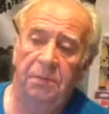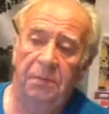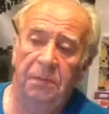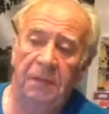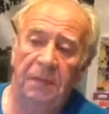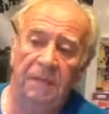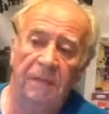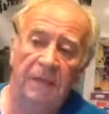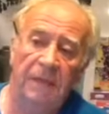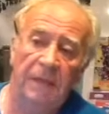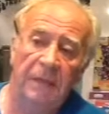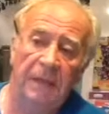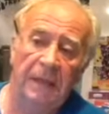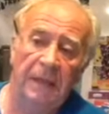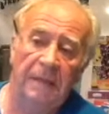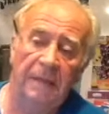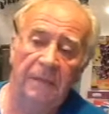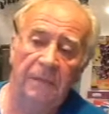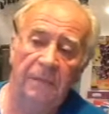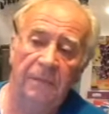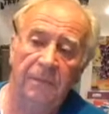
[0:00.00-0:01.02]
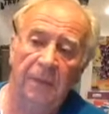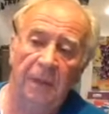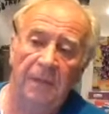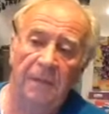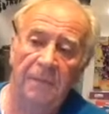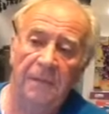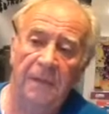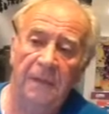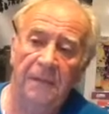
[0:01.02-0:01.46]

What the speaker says: leaving at the end of the month, I